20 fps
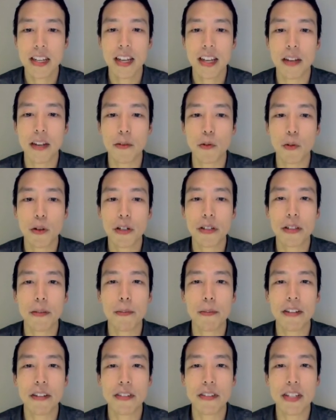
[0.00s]
And what are the
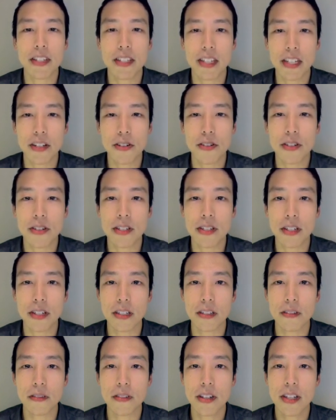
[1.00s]
manifestations
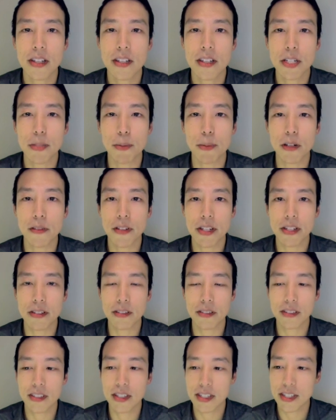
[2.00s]
of small
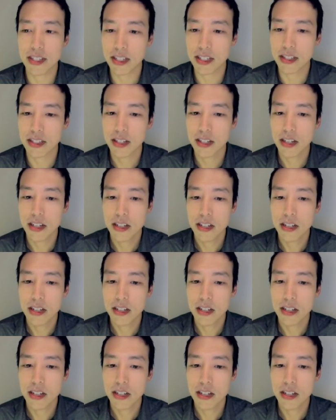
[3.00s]
vessel disease?